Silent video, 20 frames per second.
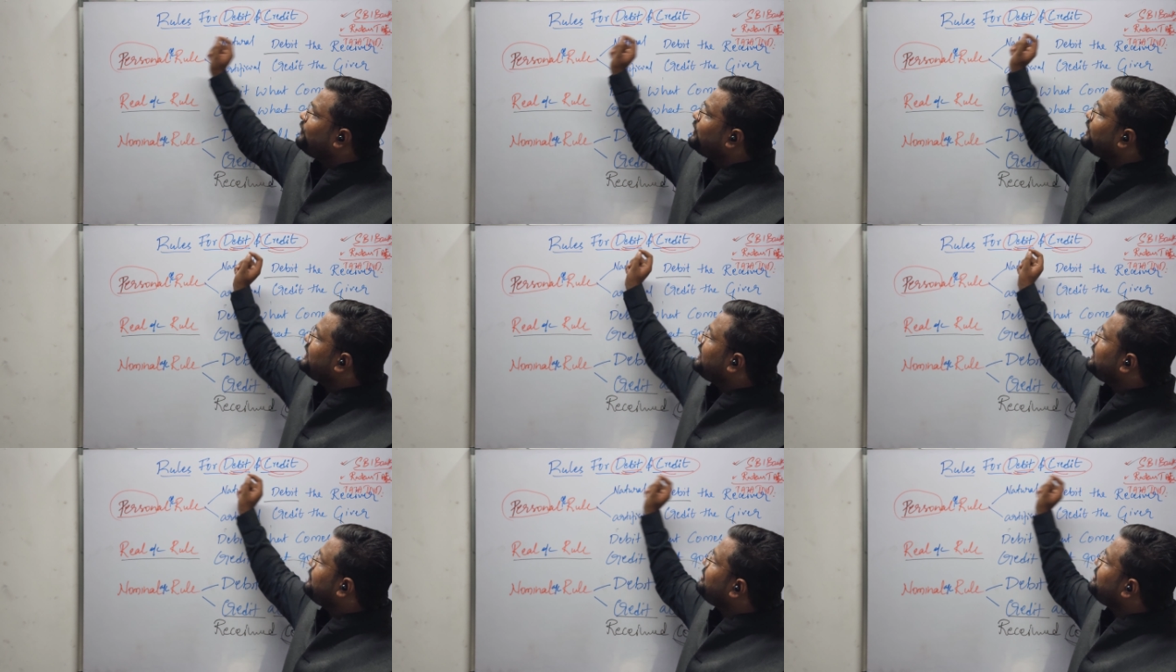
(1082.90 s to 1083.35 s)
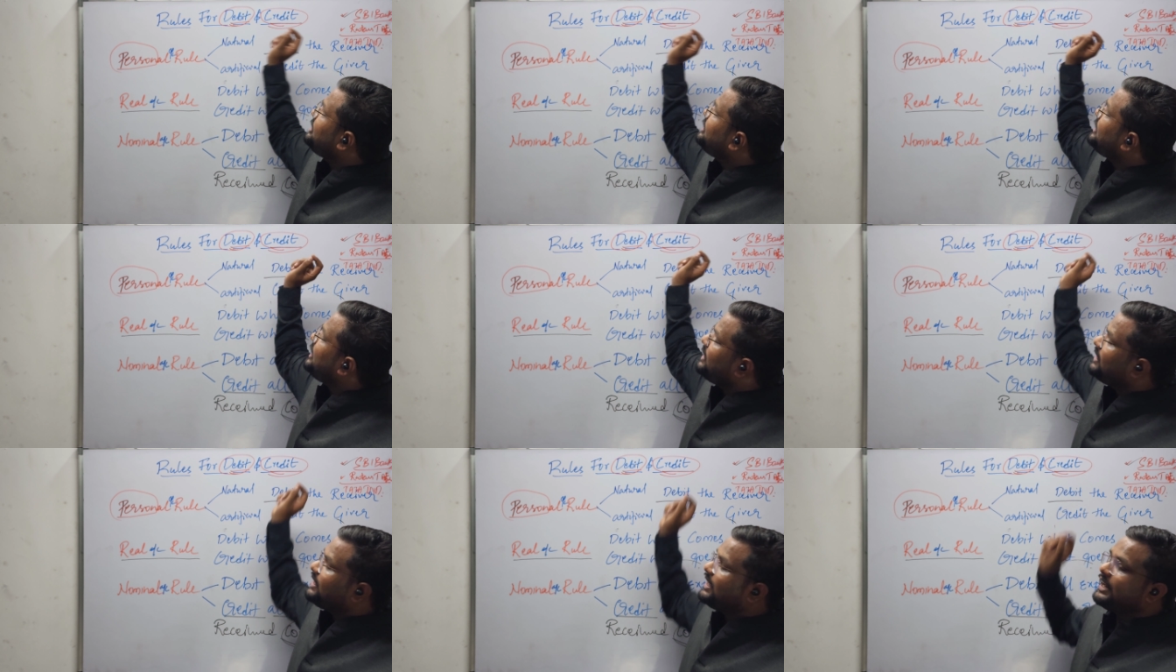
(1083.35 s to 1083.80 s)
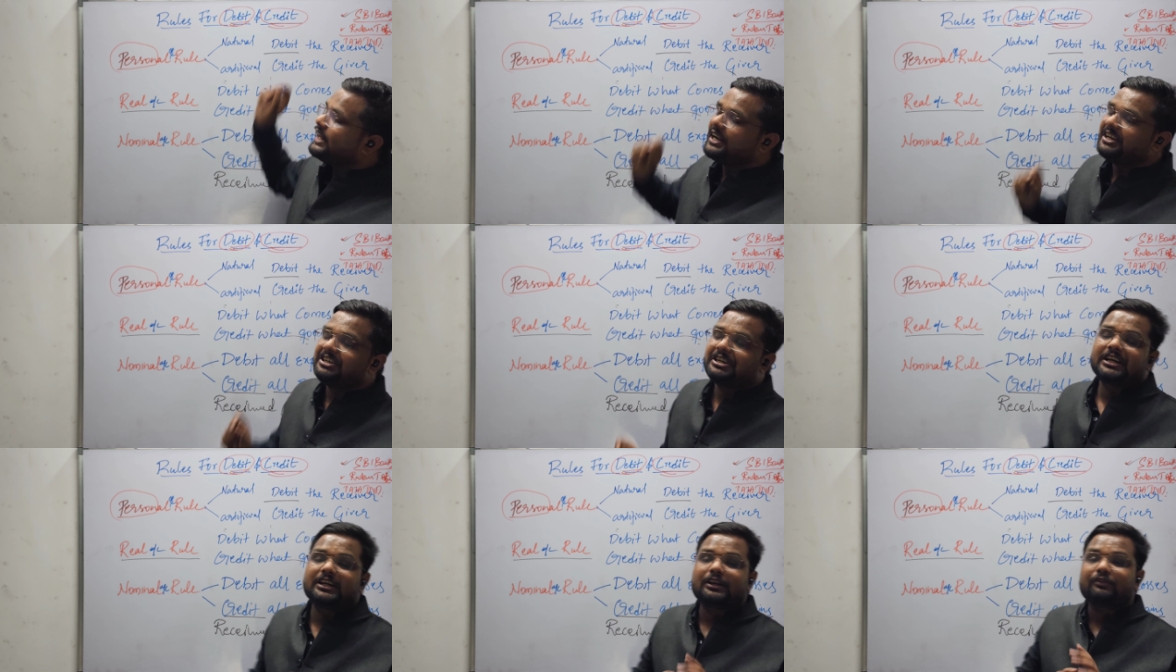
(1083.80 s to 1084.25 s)
for debit and
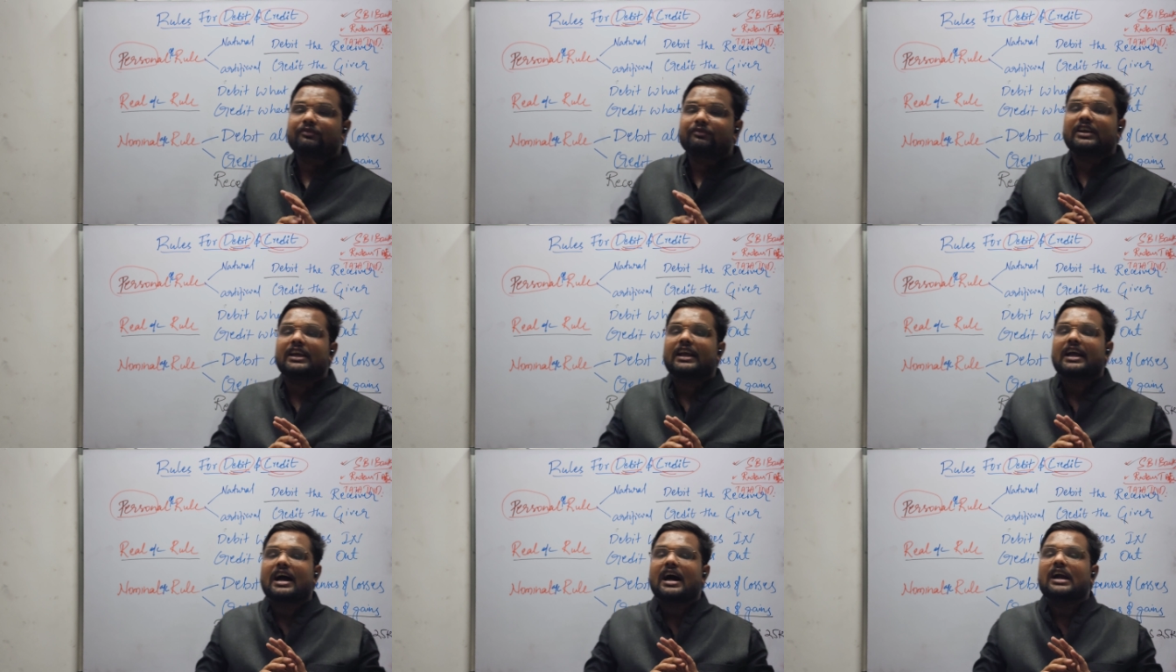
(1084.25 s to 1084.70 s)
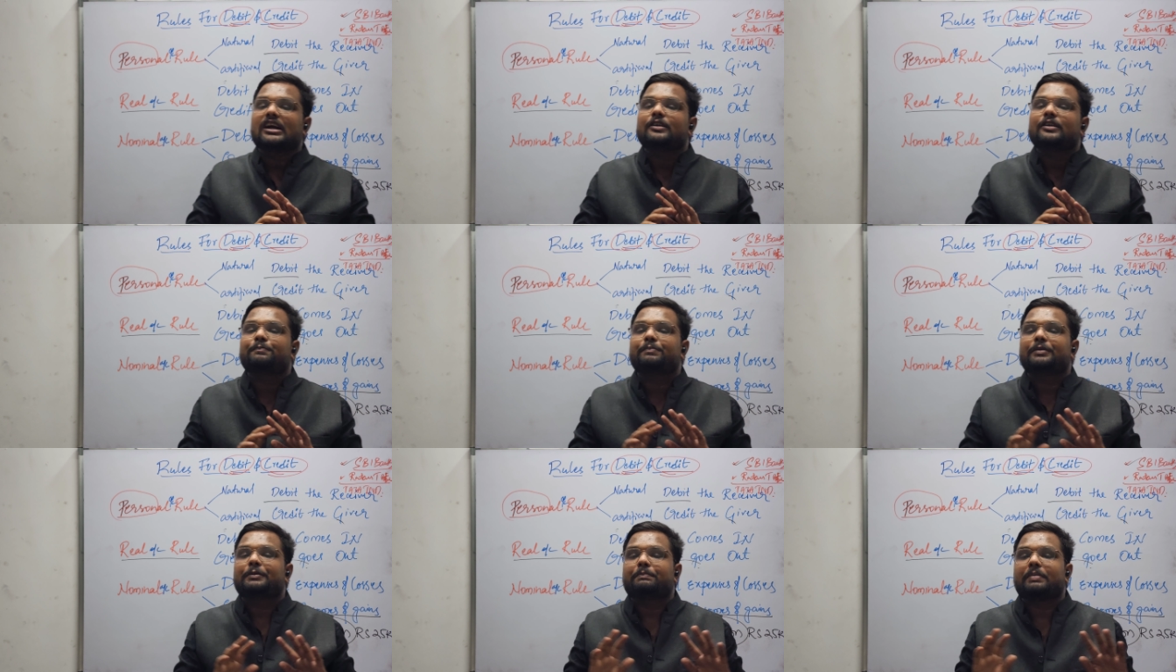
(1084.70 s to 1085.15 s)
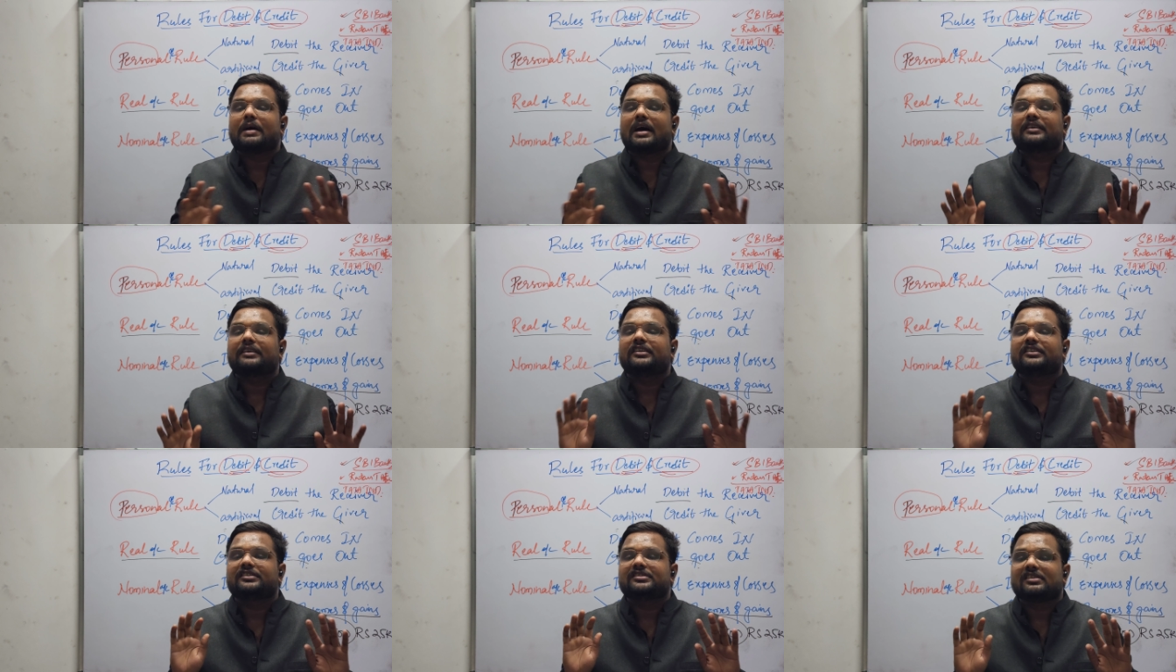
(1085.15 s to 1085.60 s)
credit, we can't
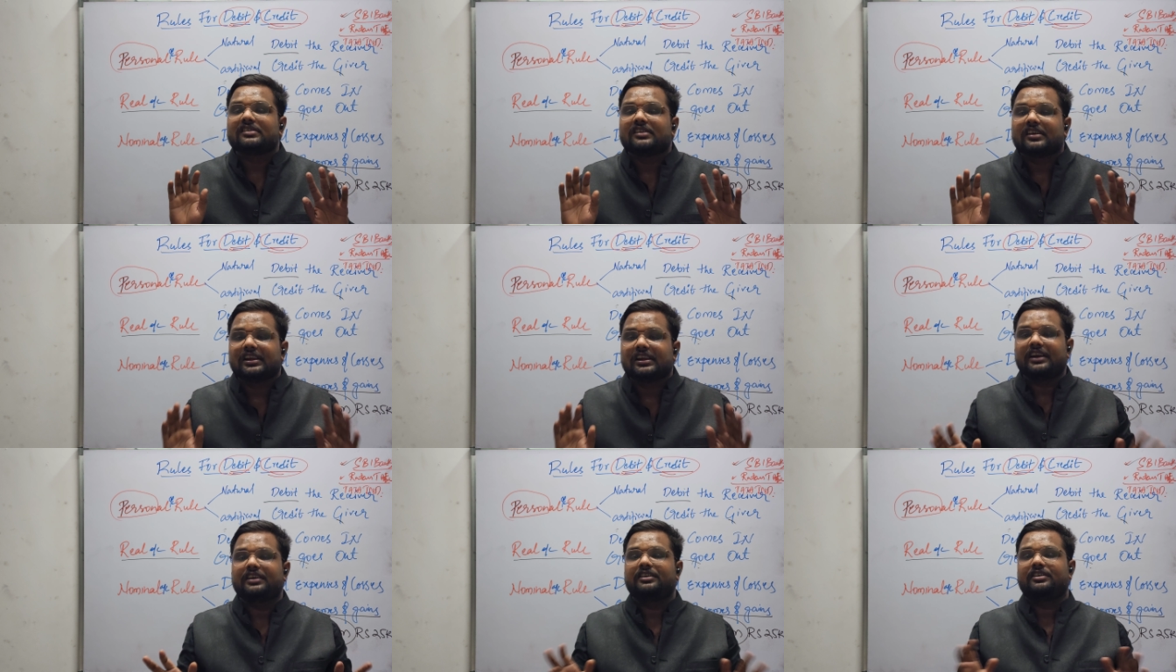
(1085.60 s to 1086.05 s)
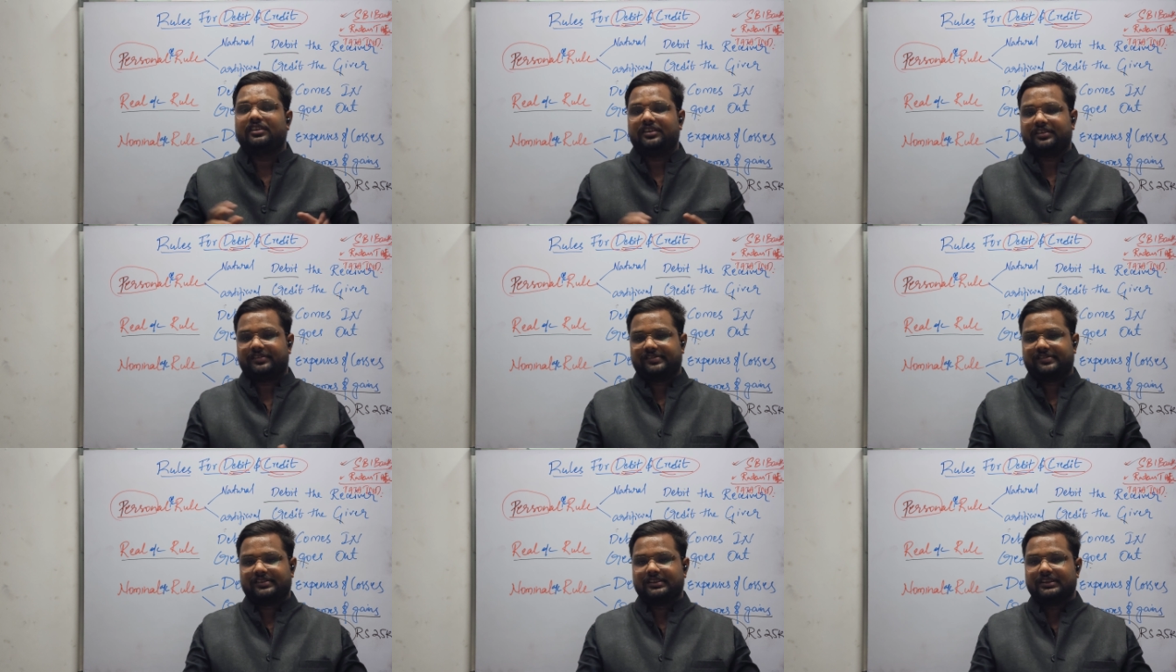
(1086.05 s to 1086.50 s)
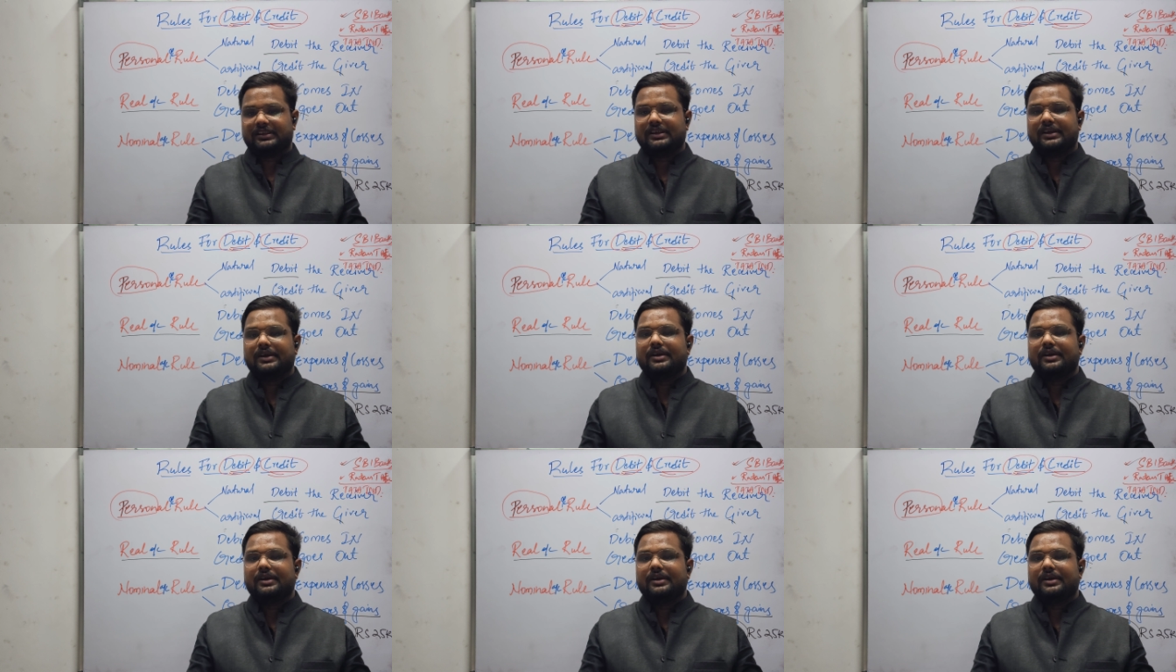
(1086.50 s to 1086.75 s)
prepare the journal entries.